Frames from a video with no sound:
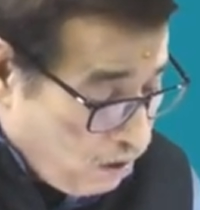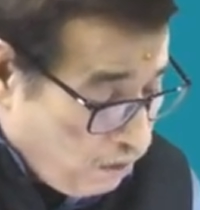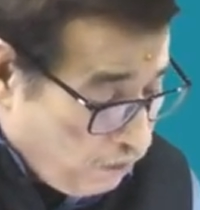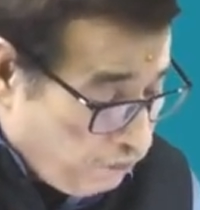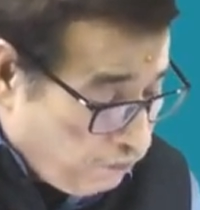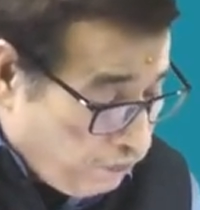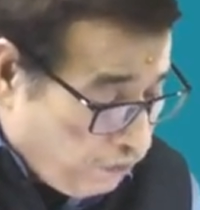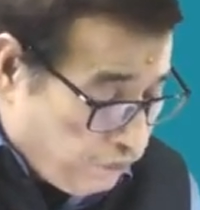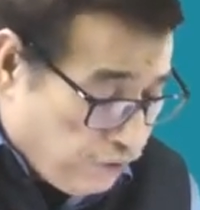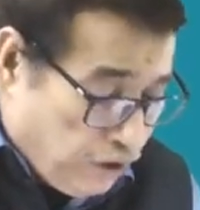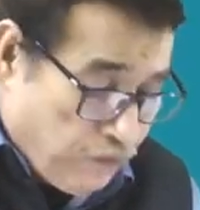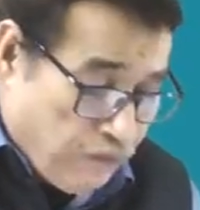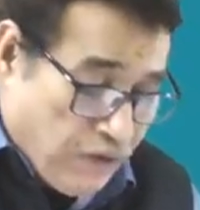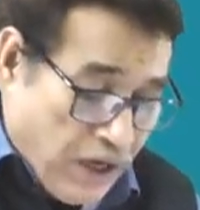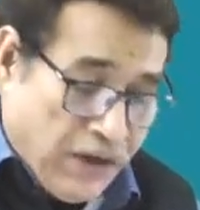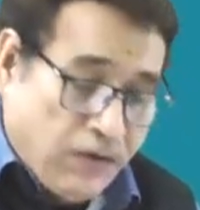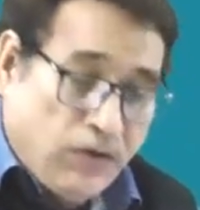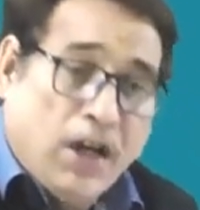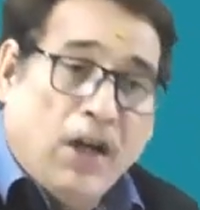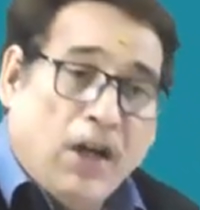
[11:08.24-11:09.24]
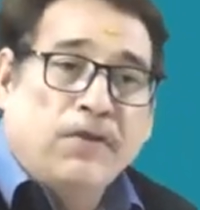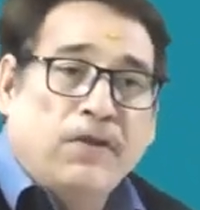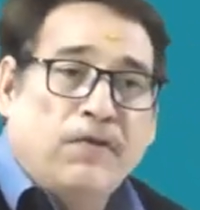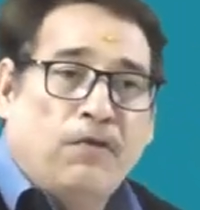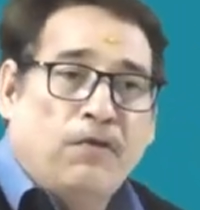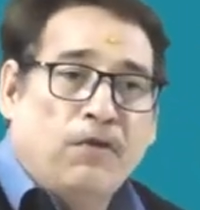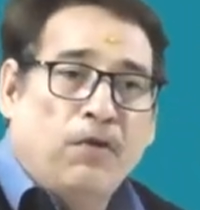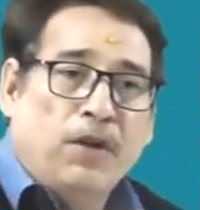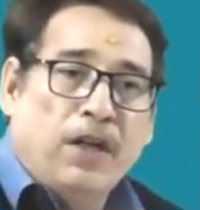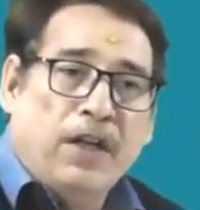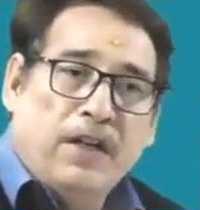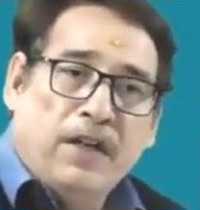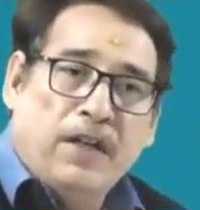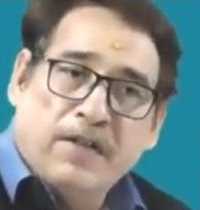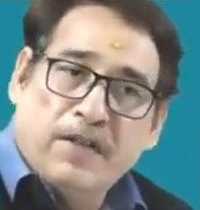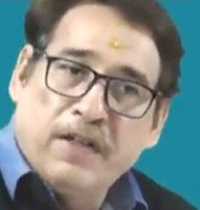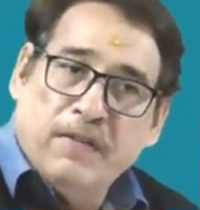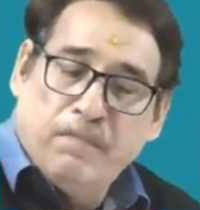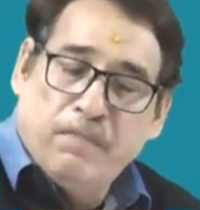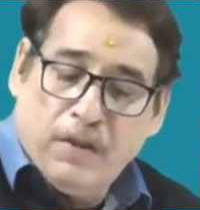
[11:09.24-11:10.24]
55,400.
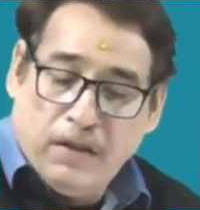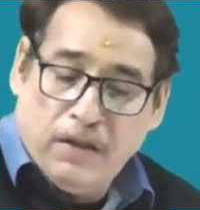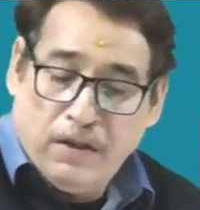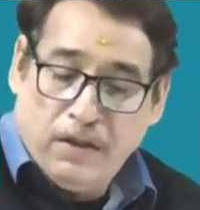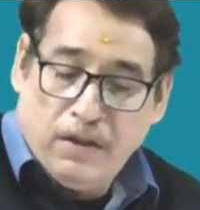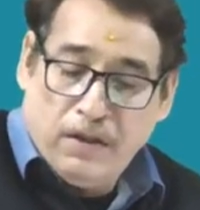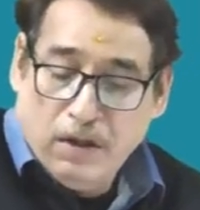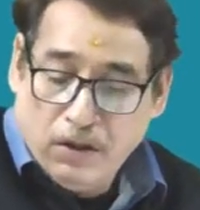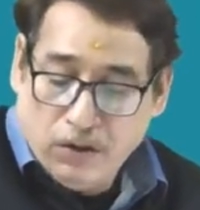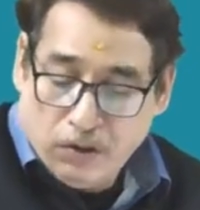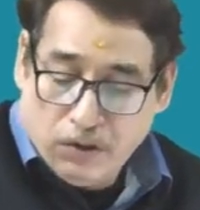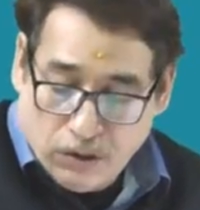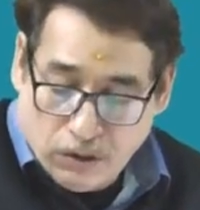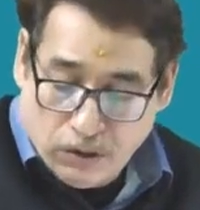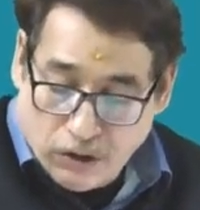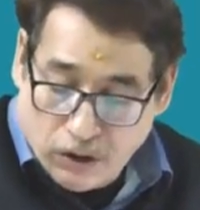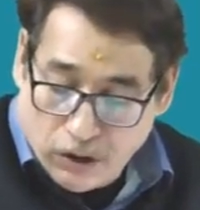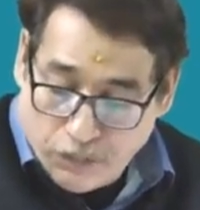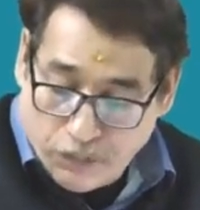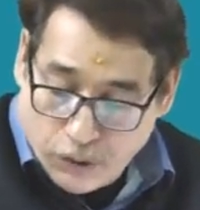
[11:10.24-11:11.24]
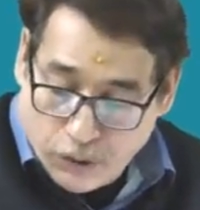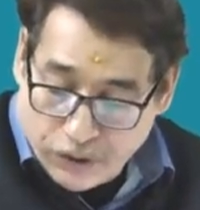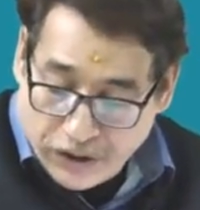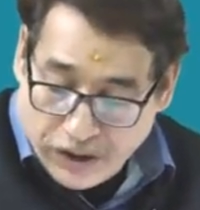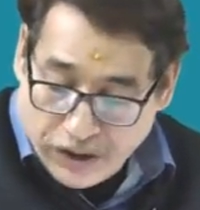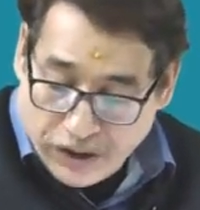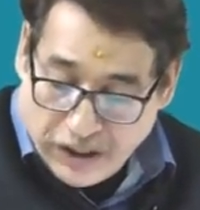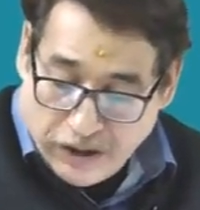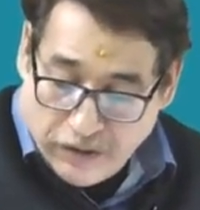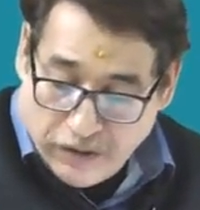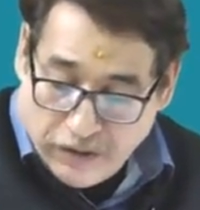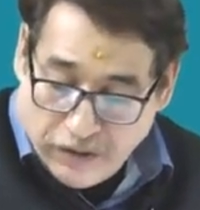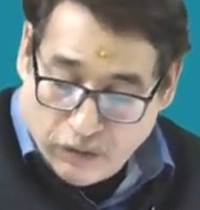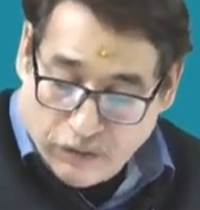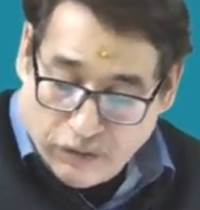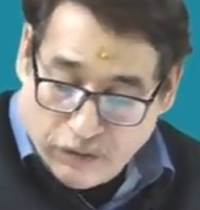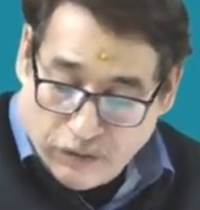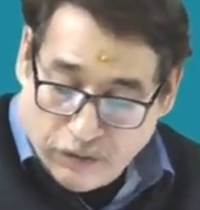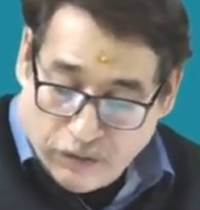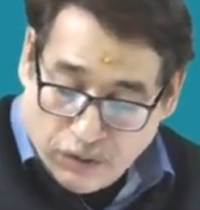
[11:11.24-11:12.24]
Simple, should not pose any
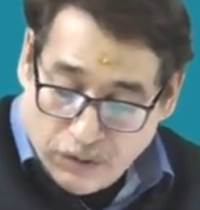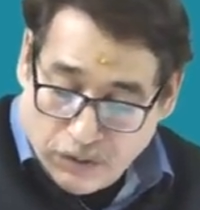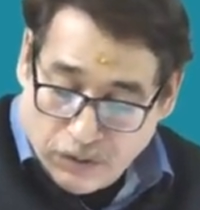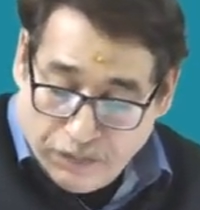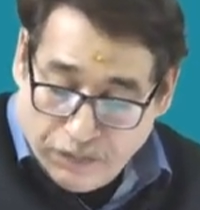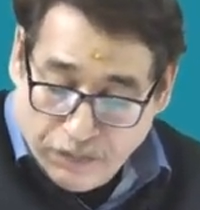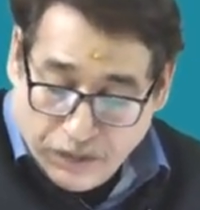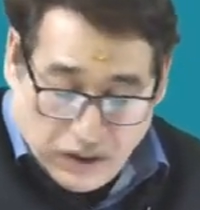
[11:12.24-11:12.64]
problem to you.